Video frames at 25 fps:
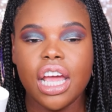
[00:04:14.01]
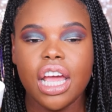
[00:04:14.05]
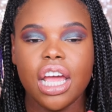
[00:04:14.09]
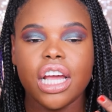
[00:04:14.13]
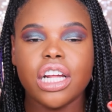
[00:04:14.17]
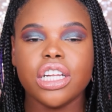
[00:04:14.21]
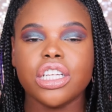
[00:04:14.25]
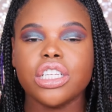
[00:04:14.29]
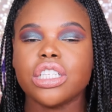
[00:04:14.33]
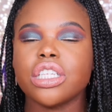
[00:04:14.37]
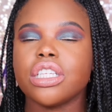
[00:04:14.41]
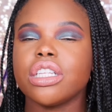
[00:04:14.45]

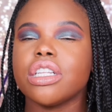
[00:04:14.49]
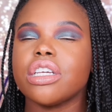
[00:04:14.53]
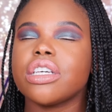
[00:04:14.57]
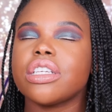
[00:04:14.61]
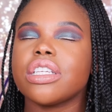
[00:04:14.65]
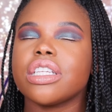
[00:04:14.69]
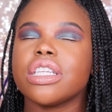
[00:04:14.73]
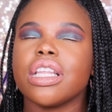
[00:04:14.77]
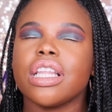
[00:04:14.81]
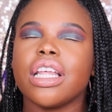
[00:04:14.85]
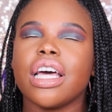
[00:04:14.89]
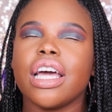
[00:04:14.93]
It just
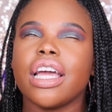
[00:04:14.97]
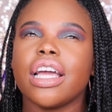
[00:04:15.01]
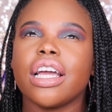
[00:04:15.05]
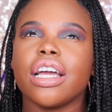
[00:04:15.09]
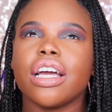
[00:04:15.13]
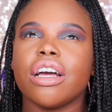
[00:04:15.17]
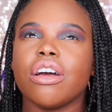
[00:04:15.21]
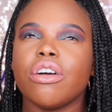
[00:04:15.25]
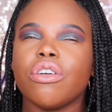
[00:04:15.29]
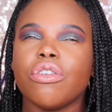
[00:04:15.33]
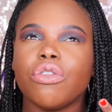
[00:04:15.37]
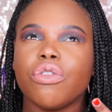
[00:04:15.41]
looks like
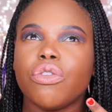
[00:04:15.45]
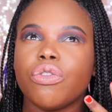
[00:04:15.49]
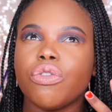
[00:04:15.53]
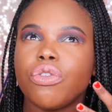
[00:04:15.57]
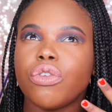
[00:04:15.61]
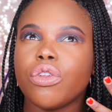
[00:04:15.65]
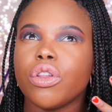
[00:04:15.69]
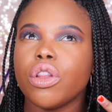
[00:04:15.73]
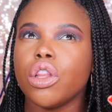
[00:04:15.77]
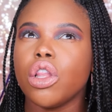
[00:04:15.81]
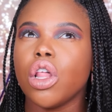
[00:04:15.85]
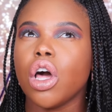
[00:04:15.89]

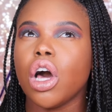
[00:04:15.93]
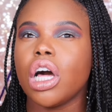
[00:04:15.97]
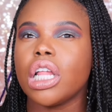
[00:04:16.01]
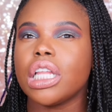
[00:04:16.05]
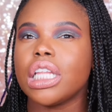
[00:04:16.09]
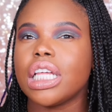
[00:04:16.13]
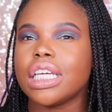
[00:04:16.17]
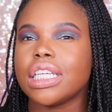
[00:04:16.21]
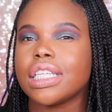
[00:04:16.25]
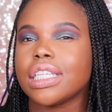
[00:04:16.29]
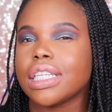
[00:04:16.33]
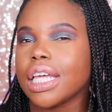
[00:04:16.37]

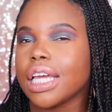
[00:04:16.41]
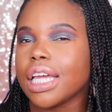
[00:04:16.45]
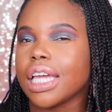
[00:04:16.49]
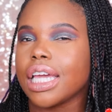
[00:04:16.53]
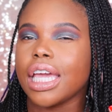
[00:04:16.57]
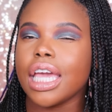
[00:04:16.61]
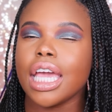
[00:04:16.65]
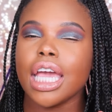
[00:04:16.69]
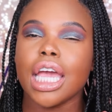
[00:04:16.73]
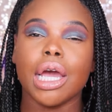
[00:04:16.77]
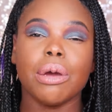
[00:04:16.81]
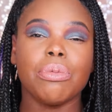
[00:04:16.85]
flawless, like
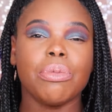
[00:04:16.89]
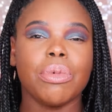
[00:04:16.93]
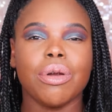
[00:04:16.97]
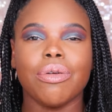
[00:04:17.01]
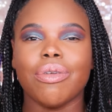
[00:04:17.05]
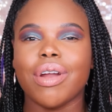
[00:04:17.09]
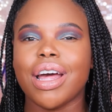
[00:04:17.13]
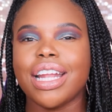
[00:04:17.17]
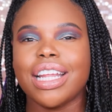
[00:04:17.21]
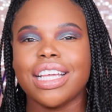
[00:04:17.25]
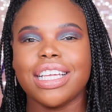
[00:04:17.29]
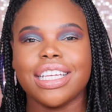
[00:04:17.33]
camera
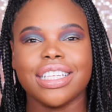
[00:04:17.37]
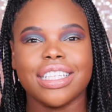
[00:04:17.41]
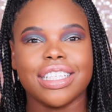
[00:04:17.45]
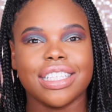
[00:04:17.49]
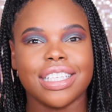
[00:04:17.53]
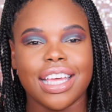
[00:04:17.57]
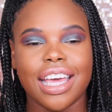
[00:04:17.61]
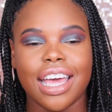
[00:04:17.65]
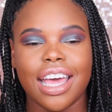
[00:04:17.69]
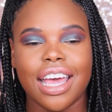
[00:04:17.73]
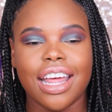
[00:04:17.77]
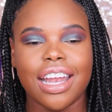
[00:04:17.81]
ready
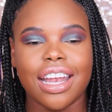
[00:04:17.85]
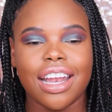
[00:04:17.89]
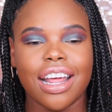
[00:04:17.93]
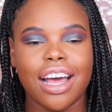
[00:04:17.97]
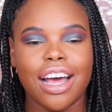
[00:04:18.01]
skin.